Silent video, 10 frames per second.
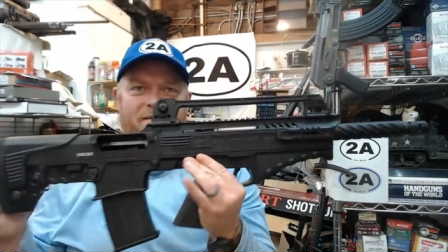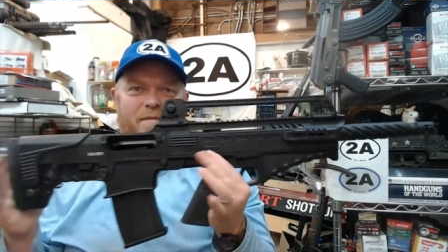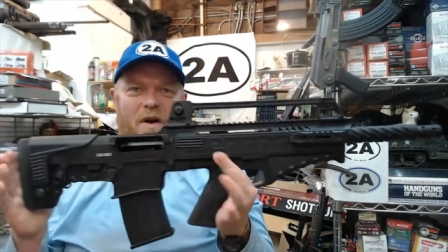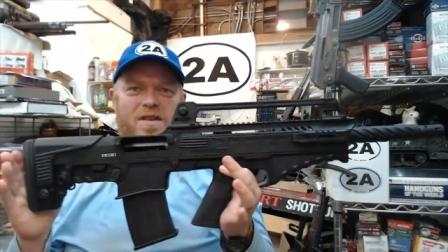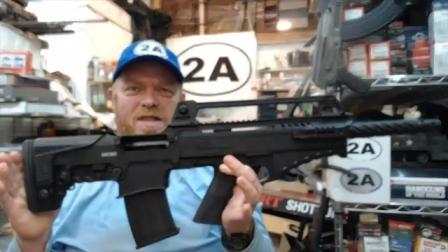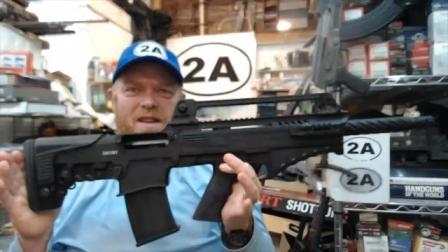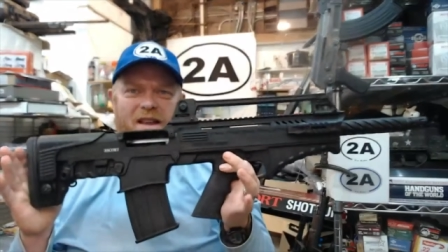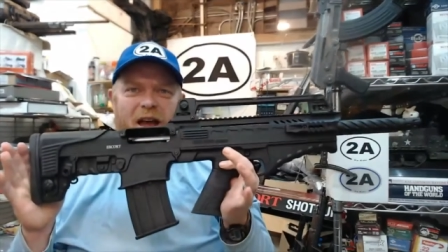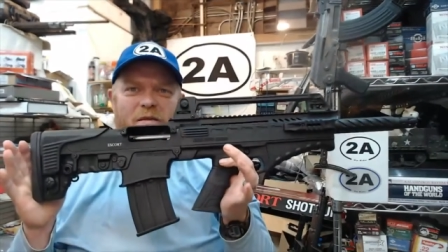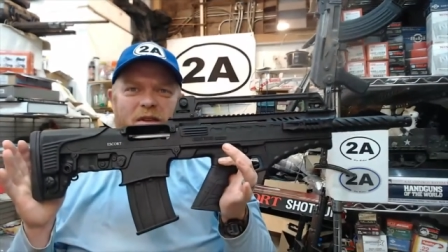personally,
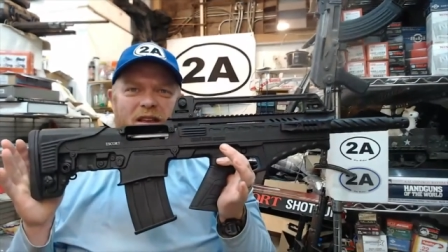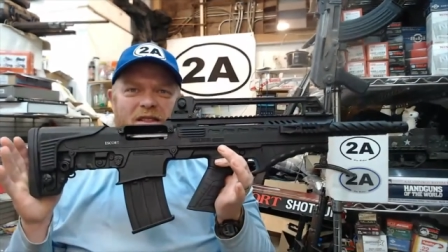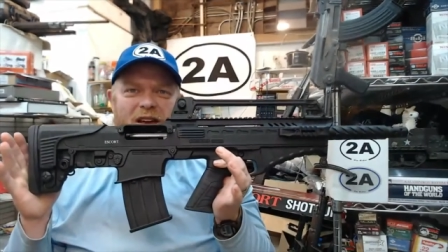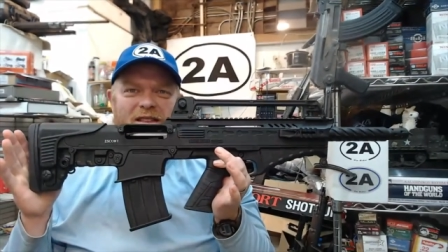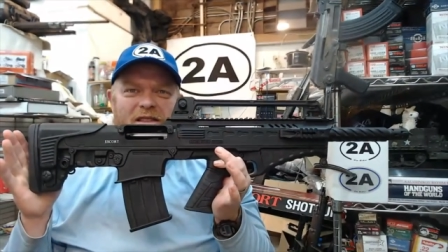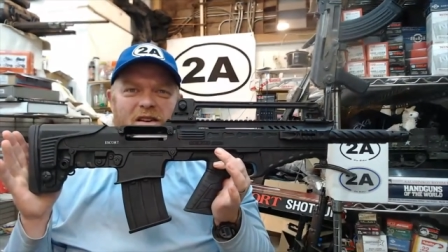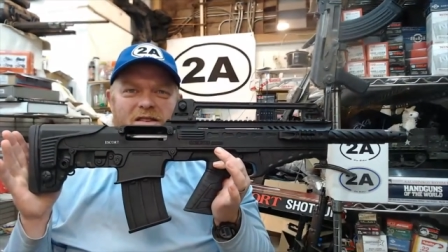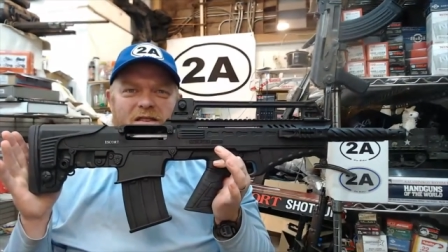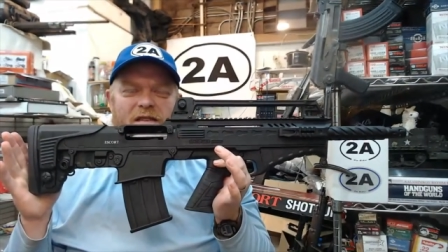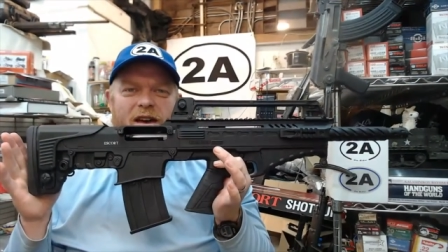I really like the
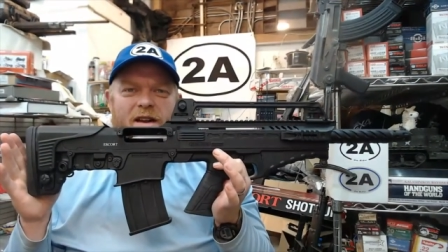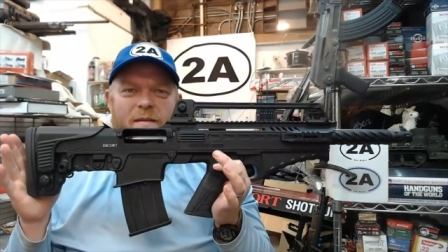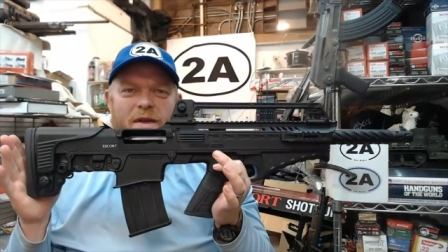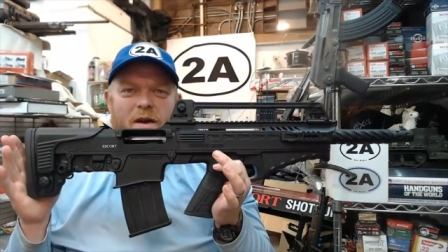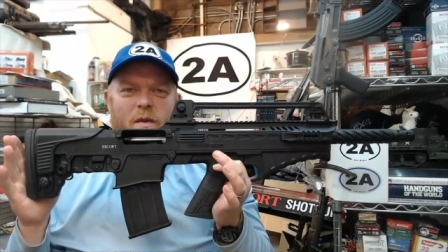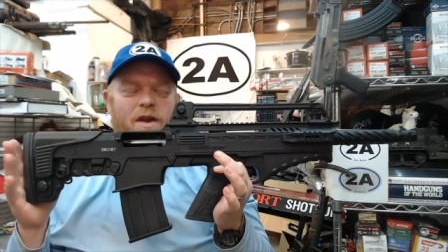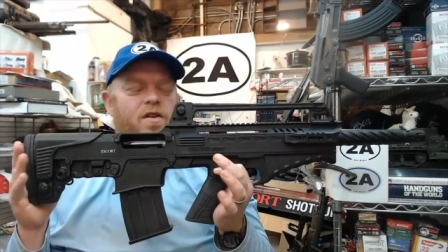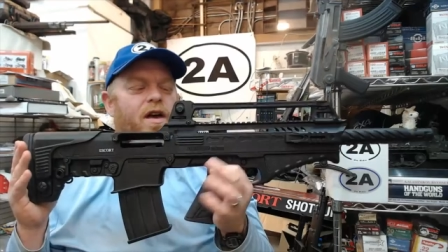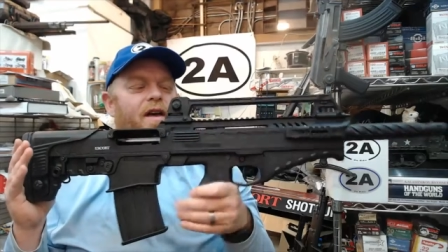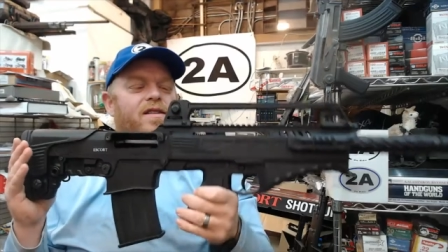looks of that up there. What do you
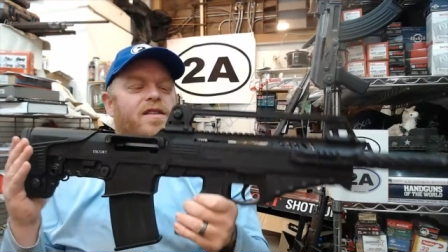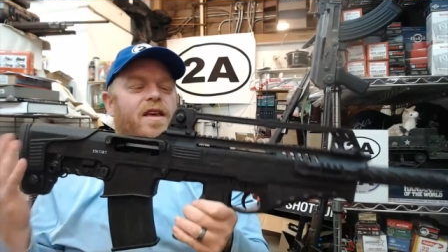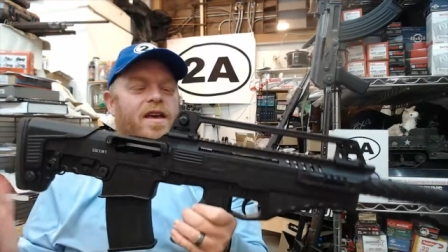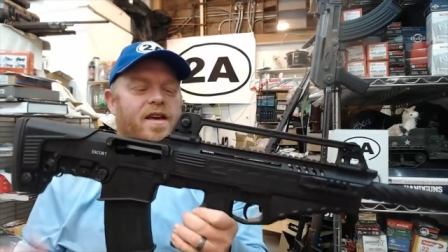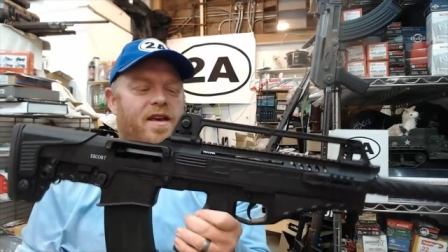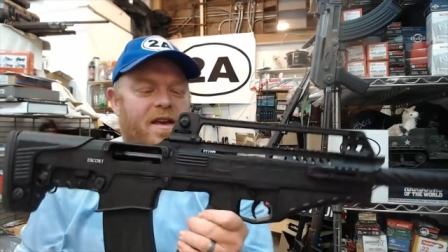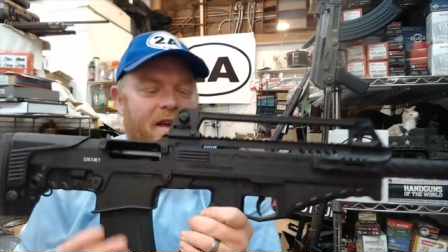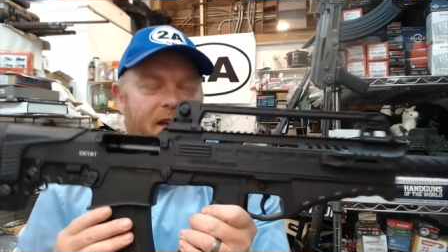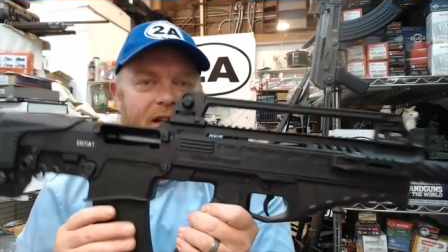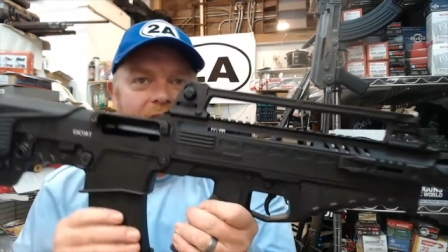guys think? Now